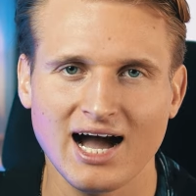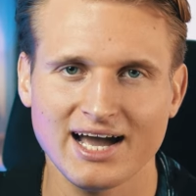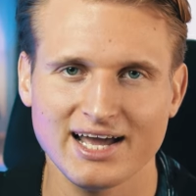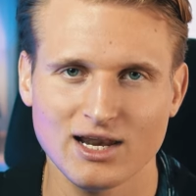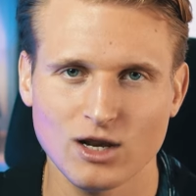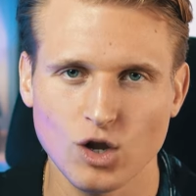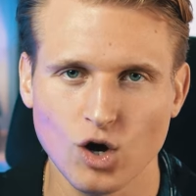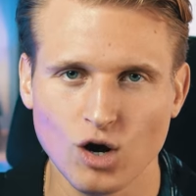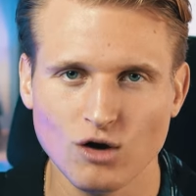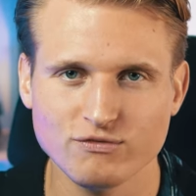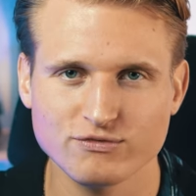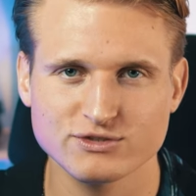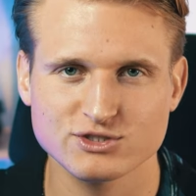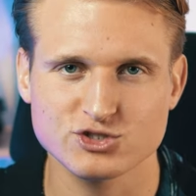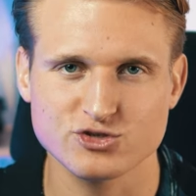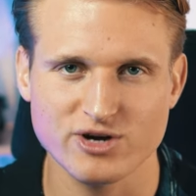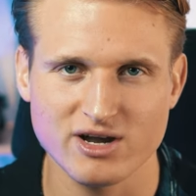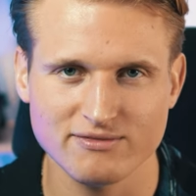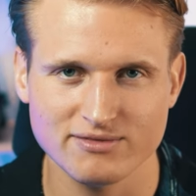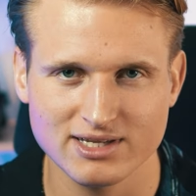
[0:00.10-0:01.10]
I love
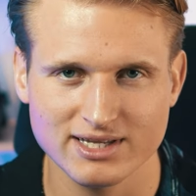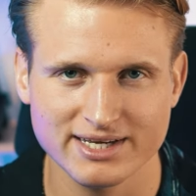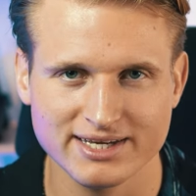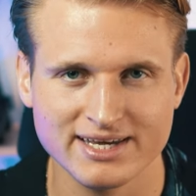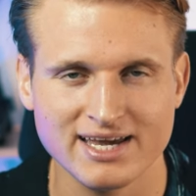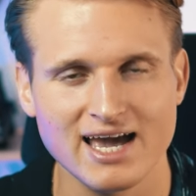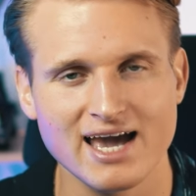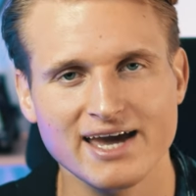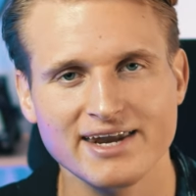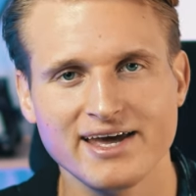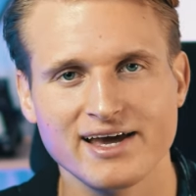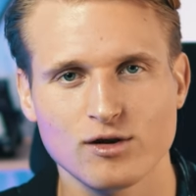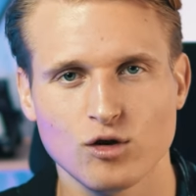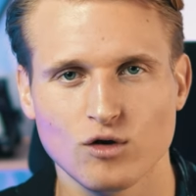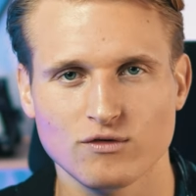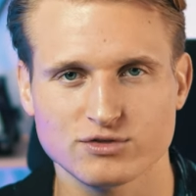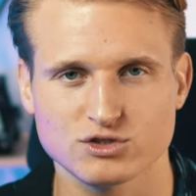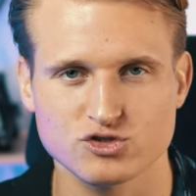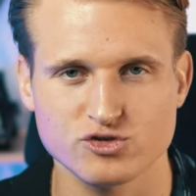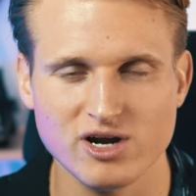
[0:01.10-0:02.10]
traveling, and I
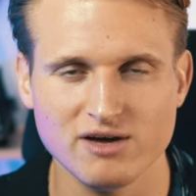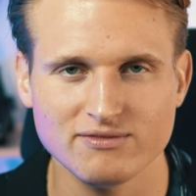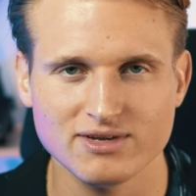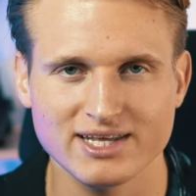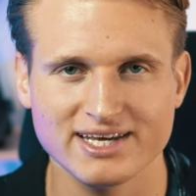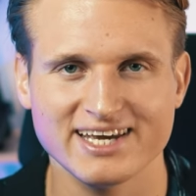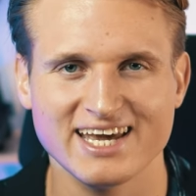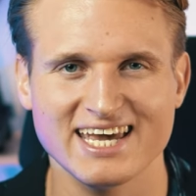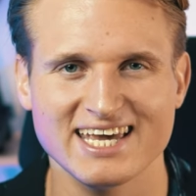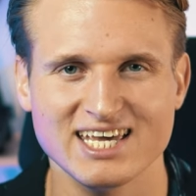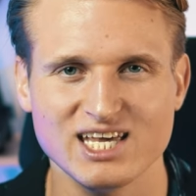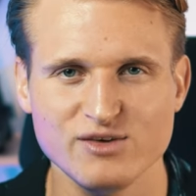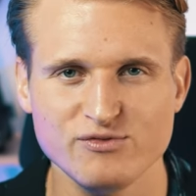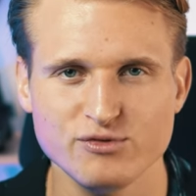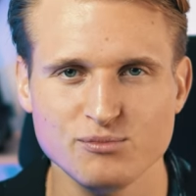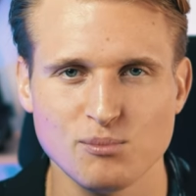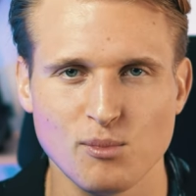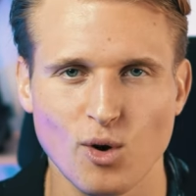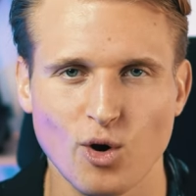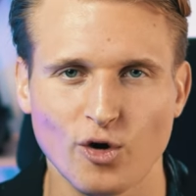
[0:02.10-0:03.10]
love traveling
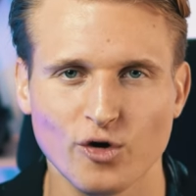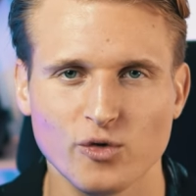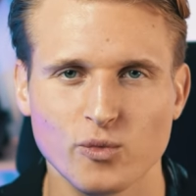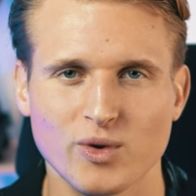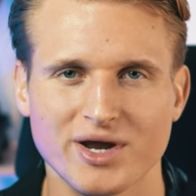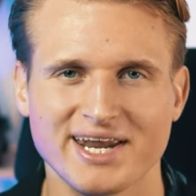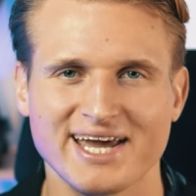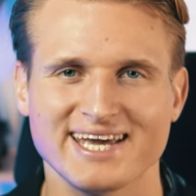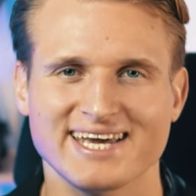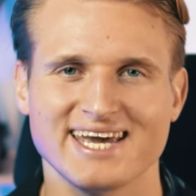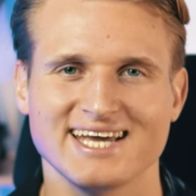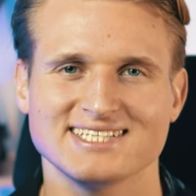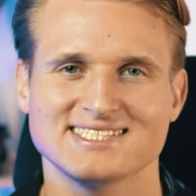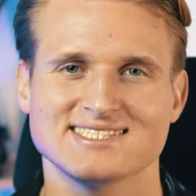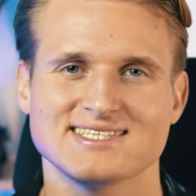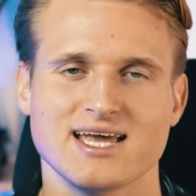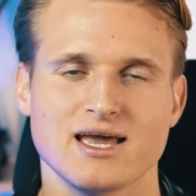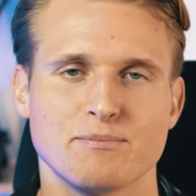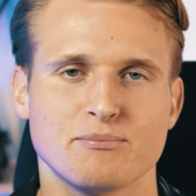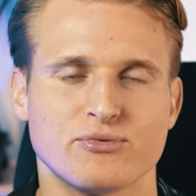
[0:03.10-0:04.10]
even more when I can
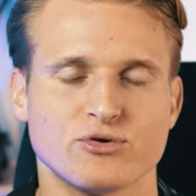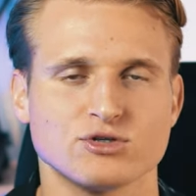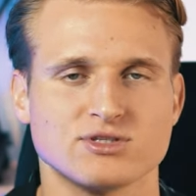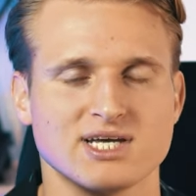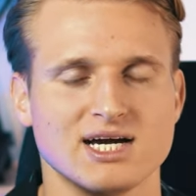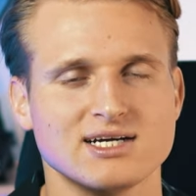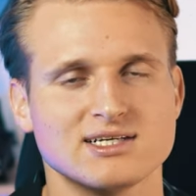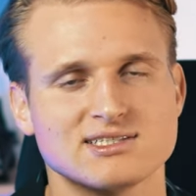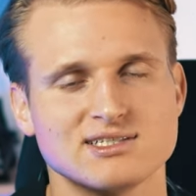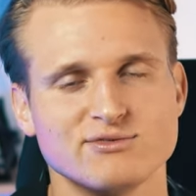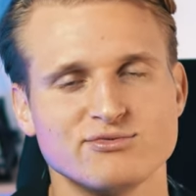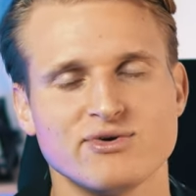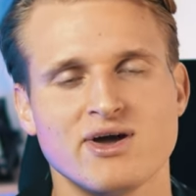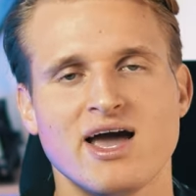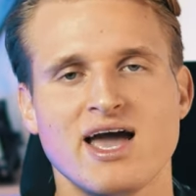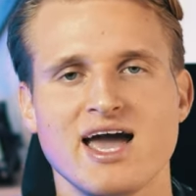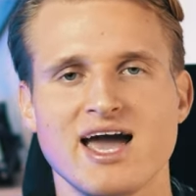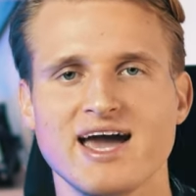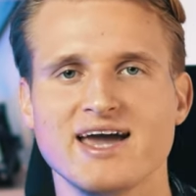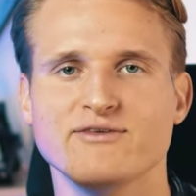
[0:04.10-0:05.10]
stay productive
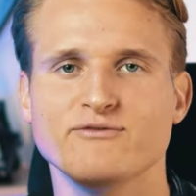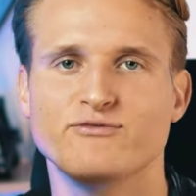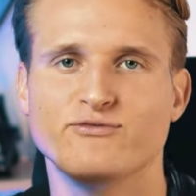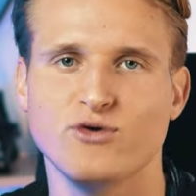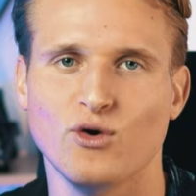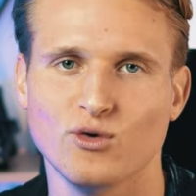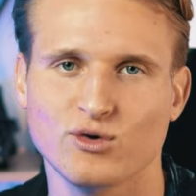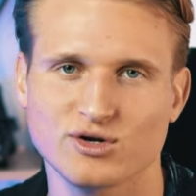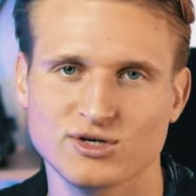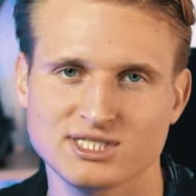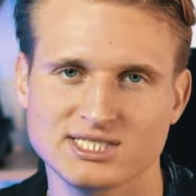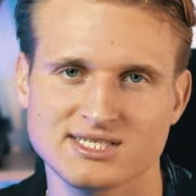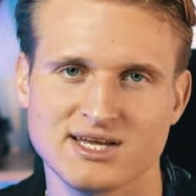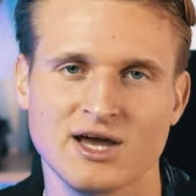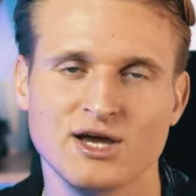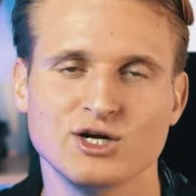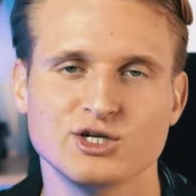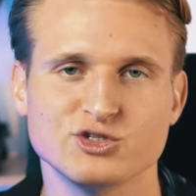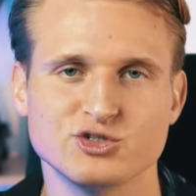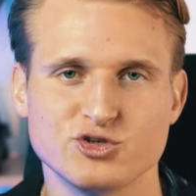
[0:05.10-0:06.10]
and focused
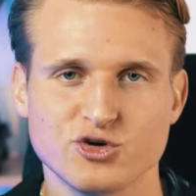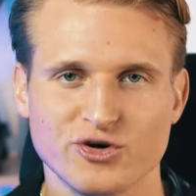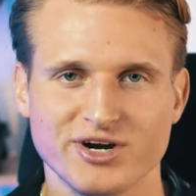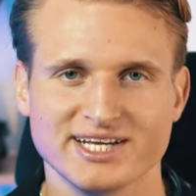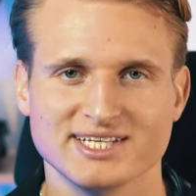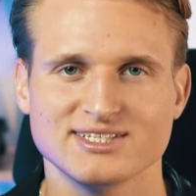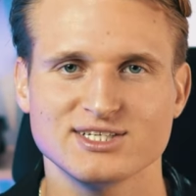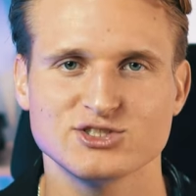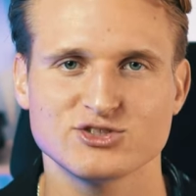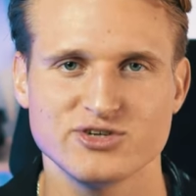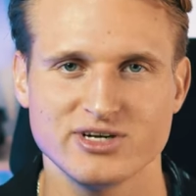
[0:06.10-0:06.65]
during the